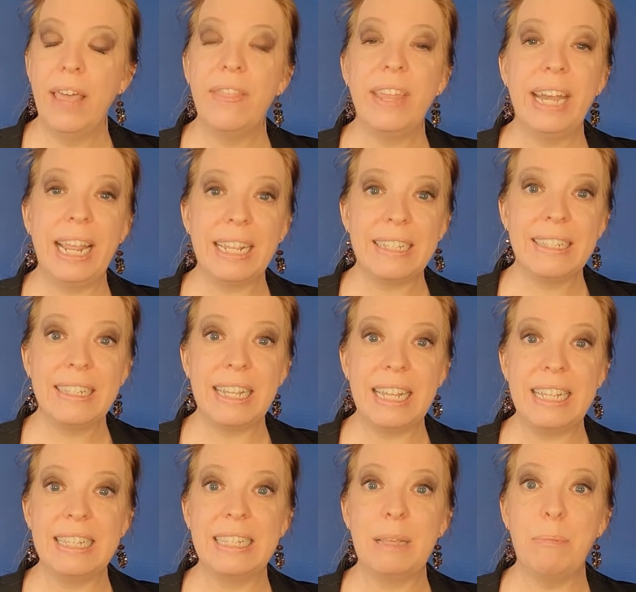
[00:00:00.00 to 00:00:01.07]
The next
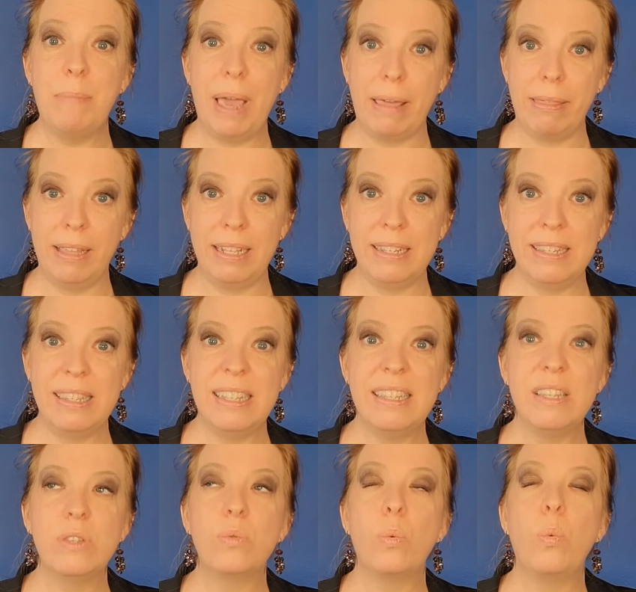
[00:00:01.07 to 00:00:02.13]
is the methods.
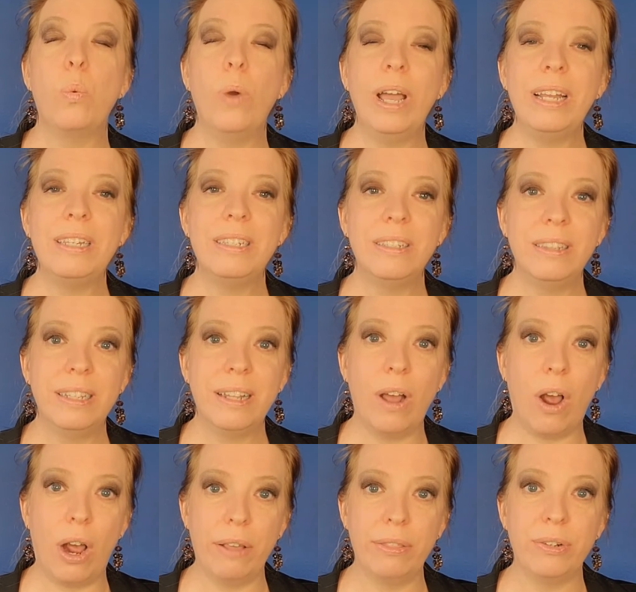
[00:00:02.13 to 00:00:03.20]
This is what did the
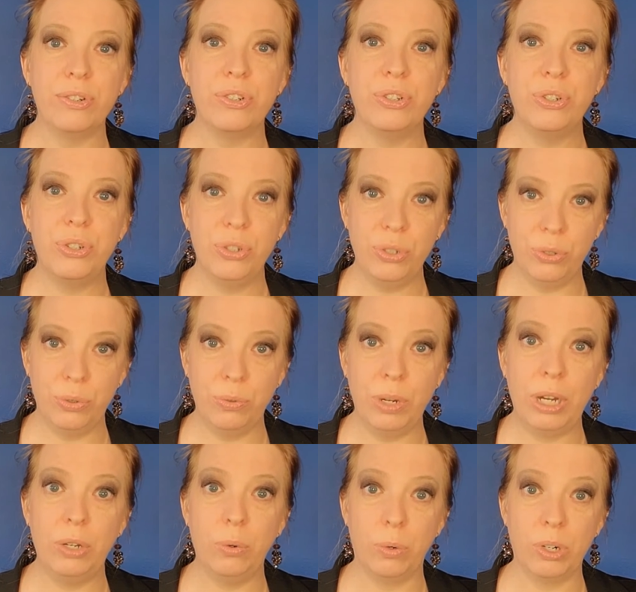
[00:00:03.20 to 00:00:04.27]
authors do
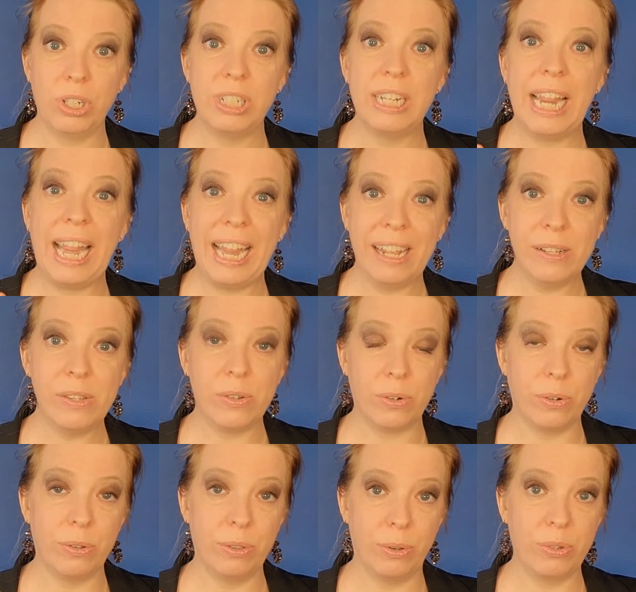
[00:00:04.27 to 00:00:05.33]
in order to
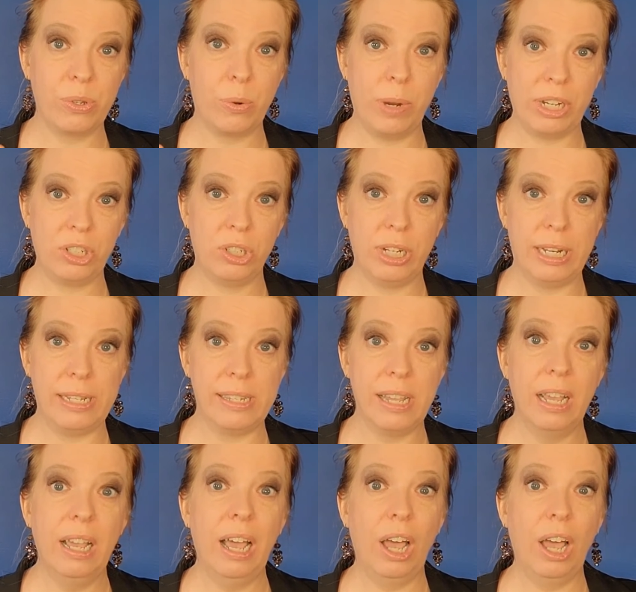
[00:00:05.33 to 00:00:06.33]
answer those questions.